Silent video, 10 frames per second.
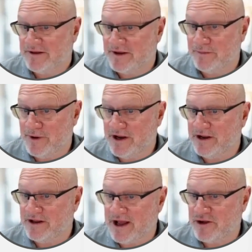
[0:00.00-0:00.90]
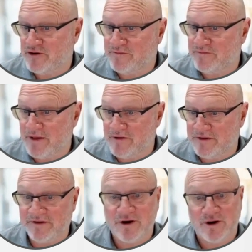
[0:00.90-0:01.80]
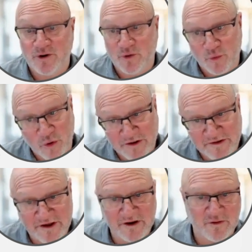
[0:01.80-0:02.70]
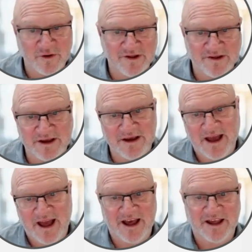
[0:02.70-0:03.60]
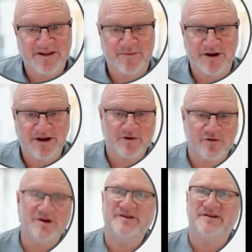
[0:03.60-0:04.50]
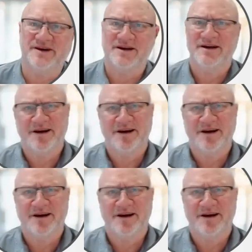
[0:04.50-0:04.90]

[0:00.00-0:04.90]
the median age of mothers was increasing, has been increasing.